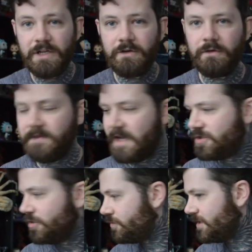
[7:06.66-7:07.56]
enough I
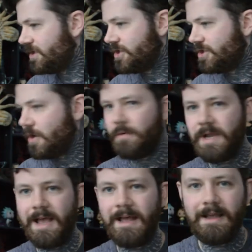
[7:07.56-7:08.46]
just want to show
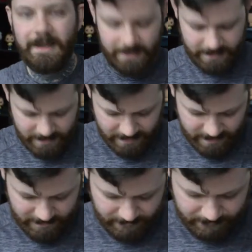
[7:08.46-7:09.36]
you
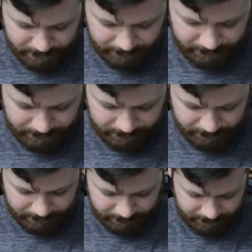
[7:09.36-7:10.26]
um,
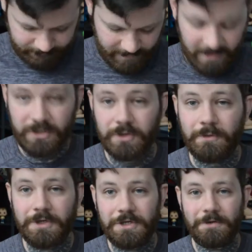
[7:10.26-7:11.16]
I just
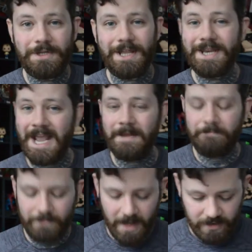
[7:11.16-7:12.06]
want to show you the name
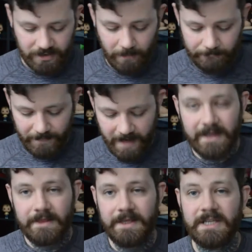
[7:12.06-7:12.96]
so
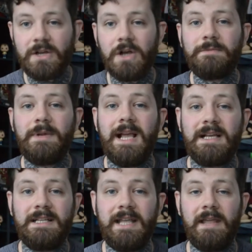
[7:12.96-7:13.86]
this cosplay
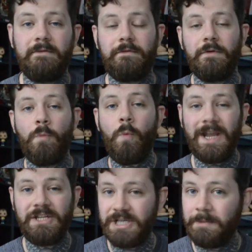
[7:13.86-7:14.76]
actually came from
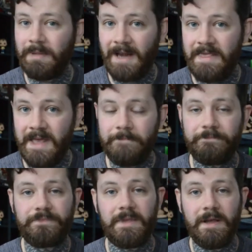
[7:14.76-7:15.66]
white sheep leather
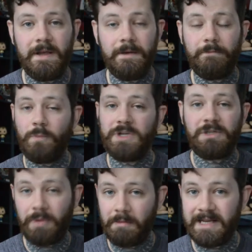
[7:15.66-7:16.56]
um, which
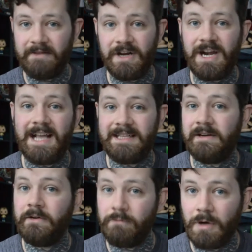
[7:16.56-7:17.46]
will probably give you an
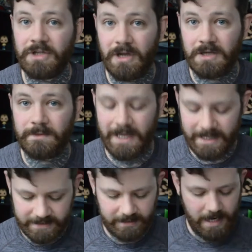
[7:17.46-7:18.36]
idea of what the cosplay
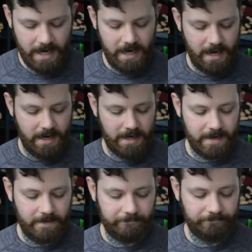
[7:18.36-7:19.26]
is
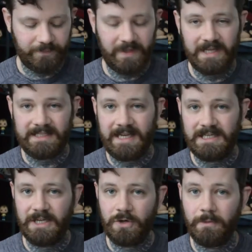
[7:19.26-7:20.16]
um, it's
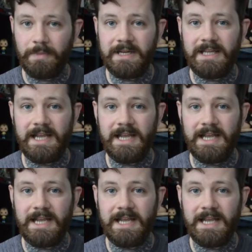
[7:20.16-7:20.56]
actually a company